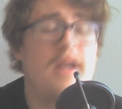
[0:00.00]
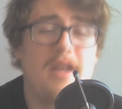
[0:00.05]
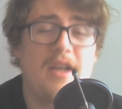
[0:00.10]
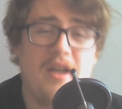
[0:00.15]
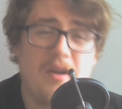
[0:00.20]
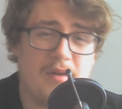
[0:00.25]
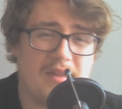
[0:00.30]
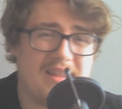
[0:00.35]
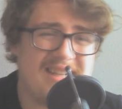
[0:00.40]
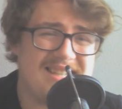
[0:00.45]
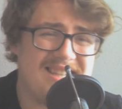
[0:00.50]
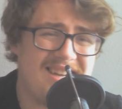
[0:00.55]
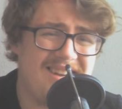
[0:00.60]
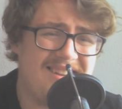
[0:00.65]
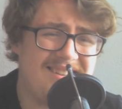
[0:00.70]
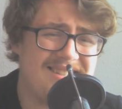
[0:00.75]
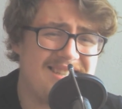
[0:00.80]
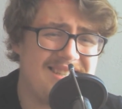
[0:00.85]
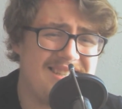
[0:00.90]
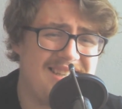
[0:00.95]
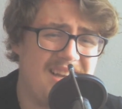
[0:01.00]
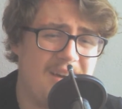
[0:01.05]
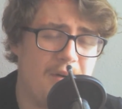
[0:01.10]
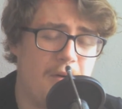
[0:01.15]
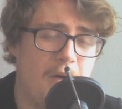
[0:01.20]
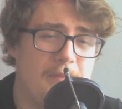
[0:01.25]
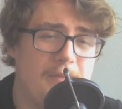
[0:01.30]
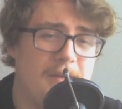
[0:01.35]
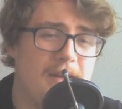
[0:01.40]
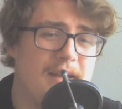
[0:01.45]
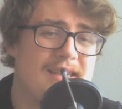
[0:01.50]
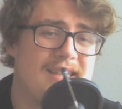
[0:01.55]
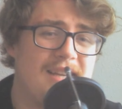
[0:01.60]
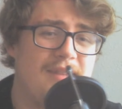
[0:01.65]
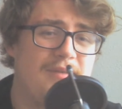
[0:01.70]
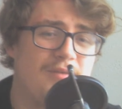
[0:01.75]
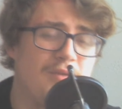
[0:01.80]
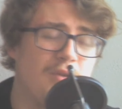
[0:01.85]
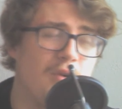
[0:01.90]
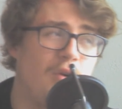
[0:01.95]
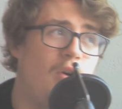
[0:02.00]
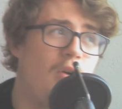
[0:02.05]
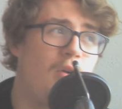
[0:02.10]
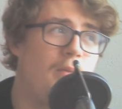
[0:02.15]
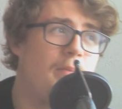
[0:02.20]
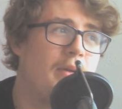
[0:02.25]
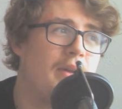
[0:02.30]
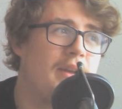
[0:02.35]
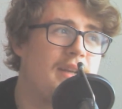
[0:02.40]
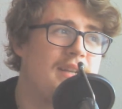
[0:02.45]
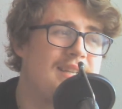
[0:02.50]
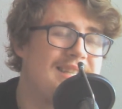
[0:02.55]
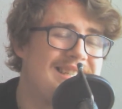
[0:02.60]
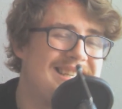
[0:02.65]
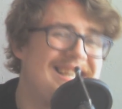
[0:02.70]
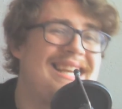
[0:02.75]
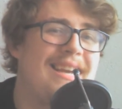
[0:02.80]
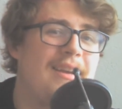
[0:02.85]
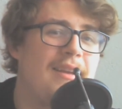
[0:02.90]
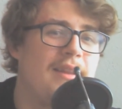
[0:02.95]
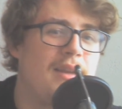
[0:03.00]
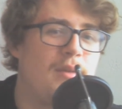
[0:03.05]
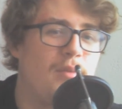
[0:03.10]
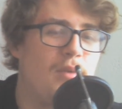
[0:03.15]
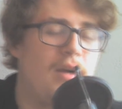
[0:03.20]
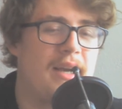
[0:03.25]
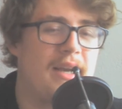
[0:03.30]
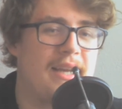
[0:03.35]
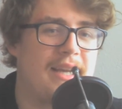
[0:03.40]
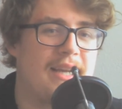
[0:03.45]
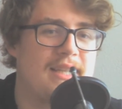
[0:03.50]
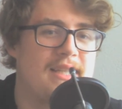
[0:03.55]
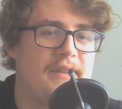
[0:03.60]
You know what, that's hard to tell. I'm going to say Raw, but I could see how they'd work it.